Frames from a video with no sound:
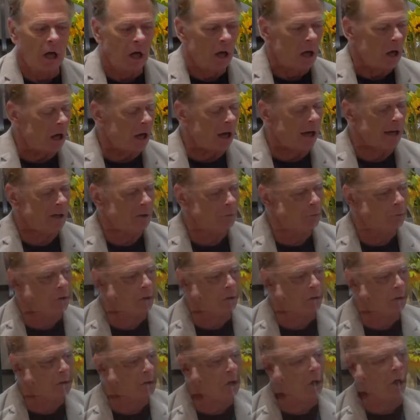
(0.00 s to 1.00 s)
I
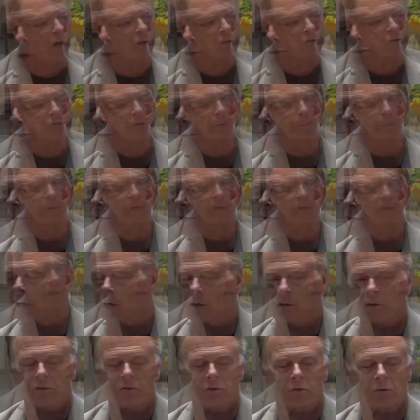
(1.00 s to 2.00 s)
will call somebody
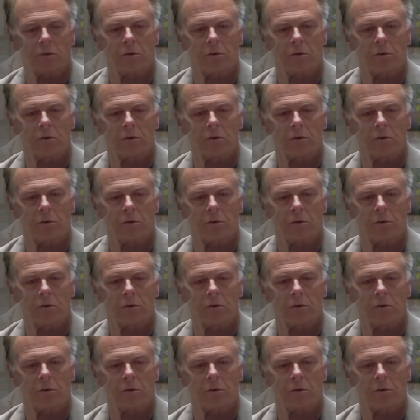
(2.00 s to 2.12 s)
else.